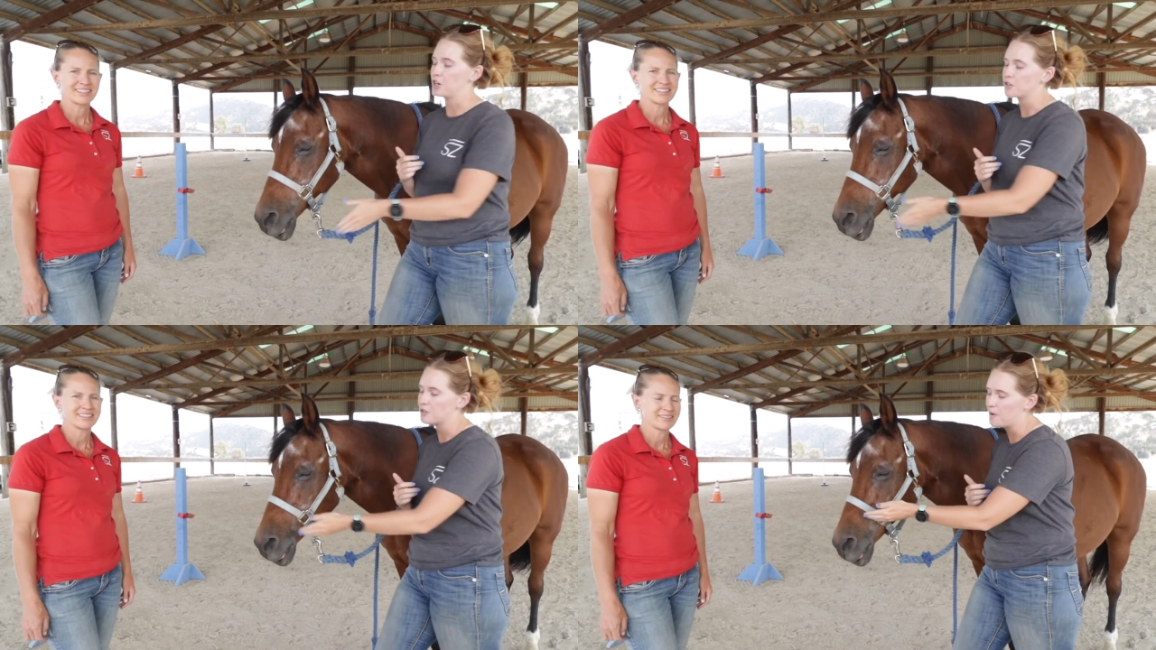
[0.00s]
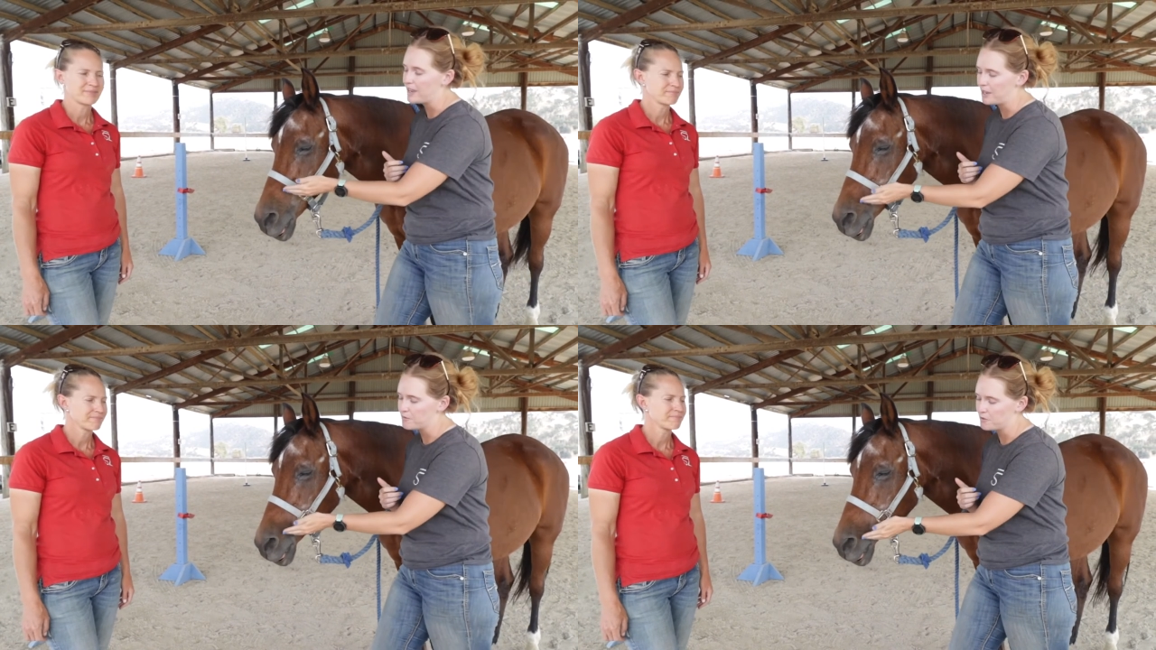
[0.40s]
Speaker 1: start
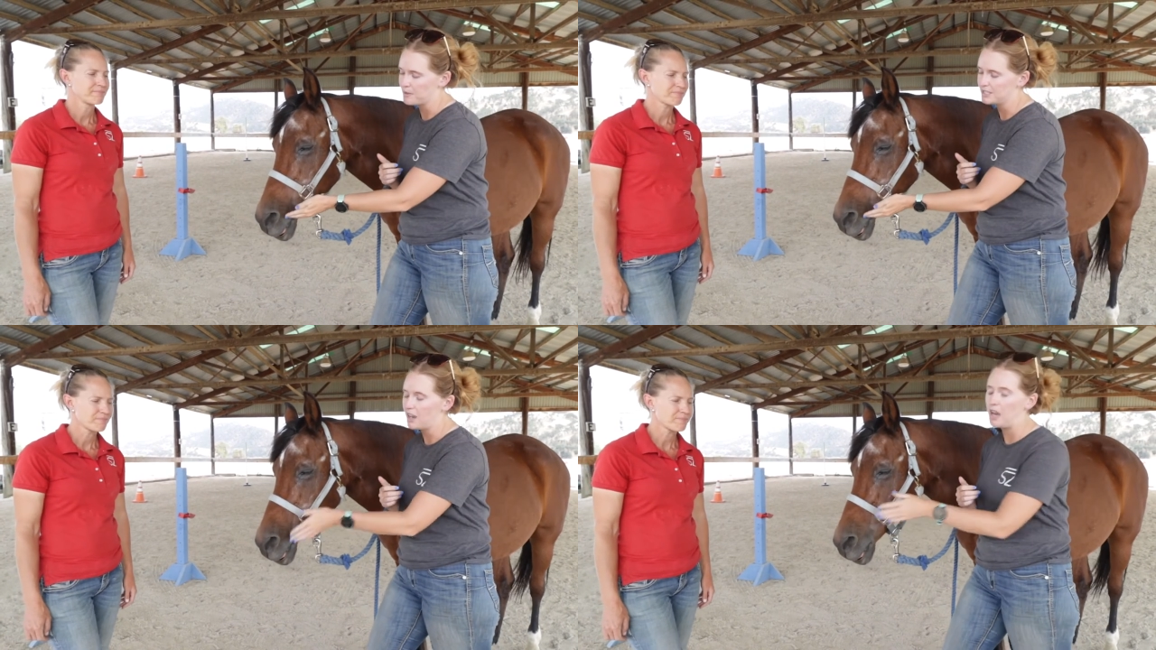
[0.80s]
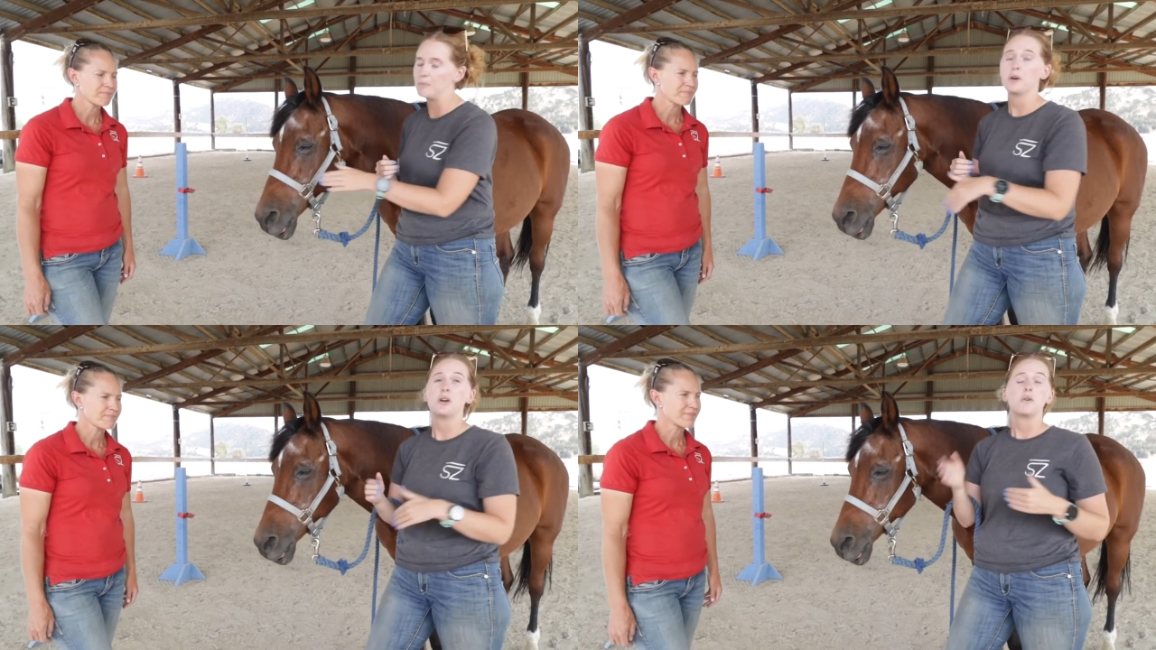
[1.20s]
growing in from the
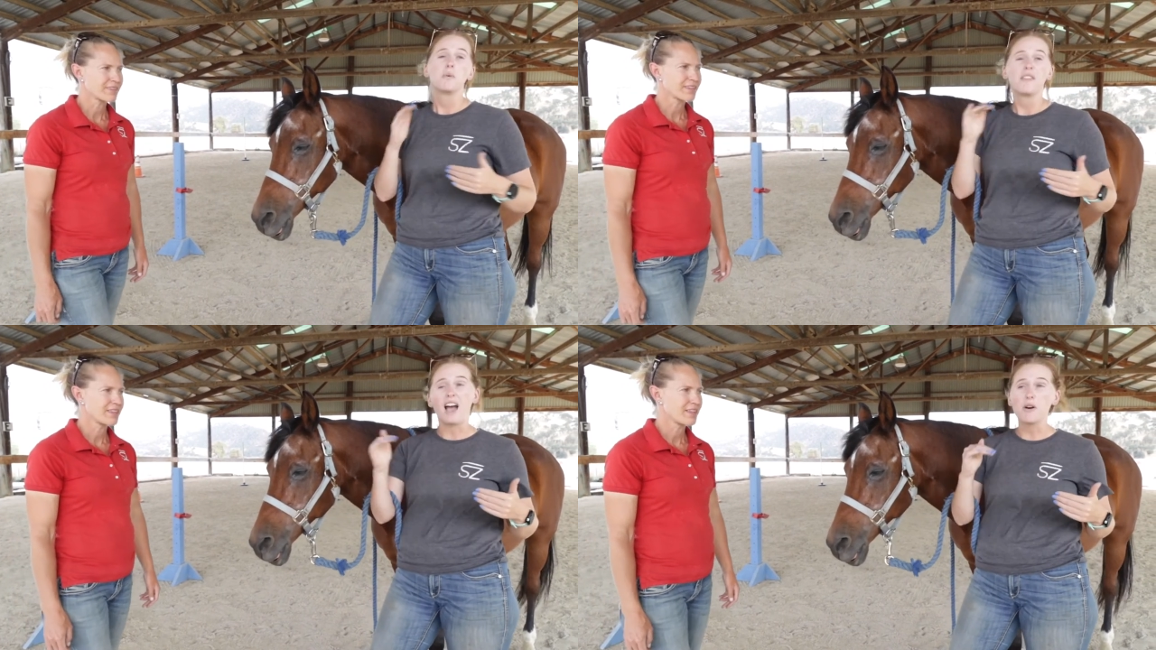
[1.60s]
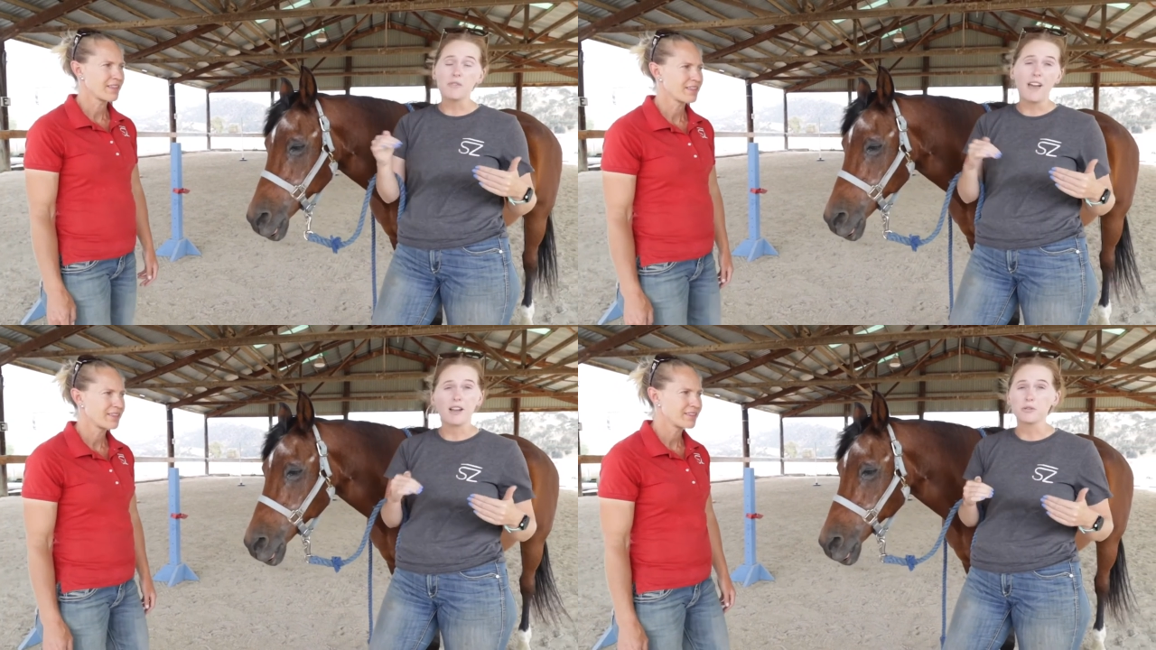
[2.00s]
top
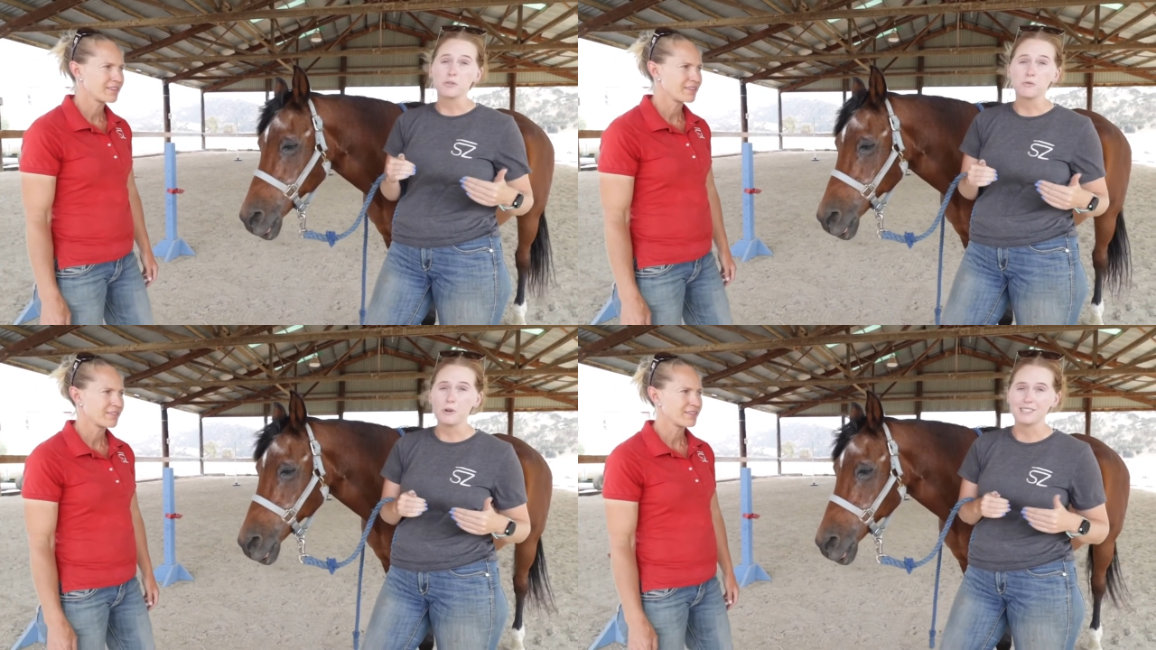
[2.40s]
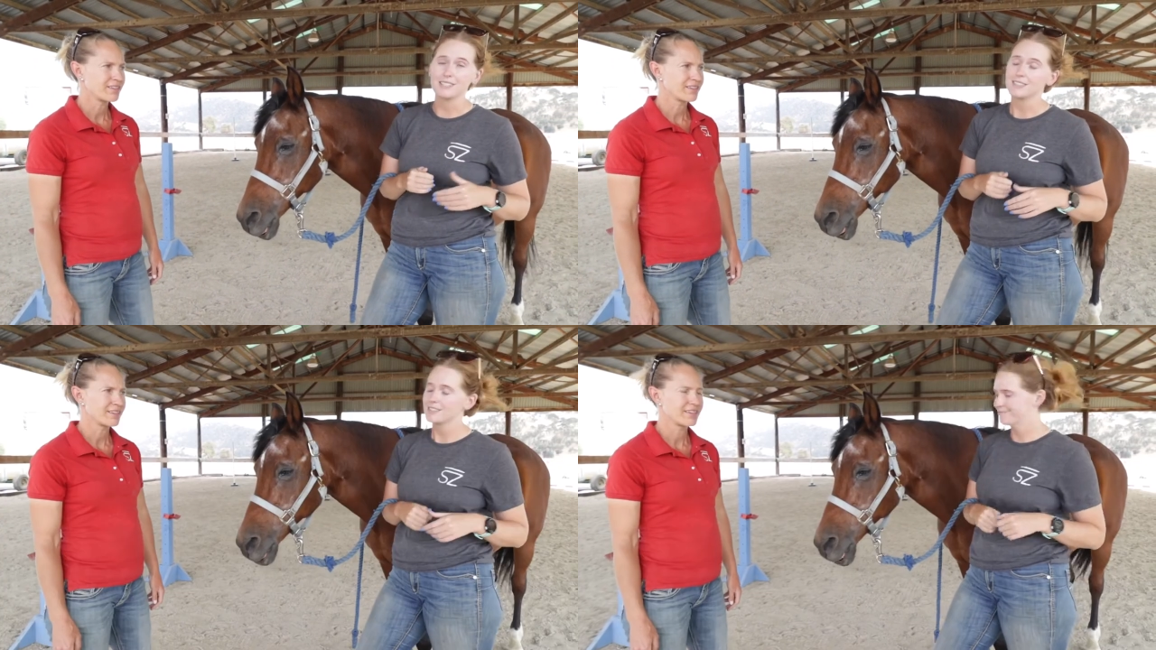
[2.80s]
without that groove
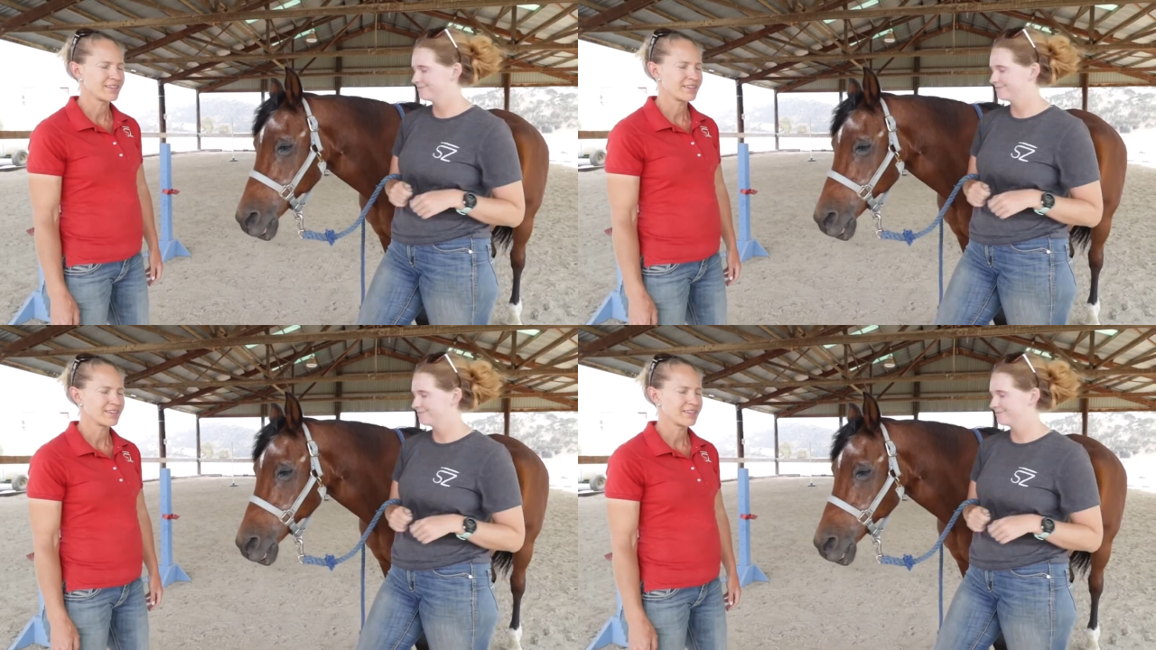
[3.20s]
present.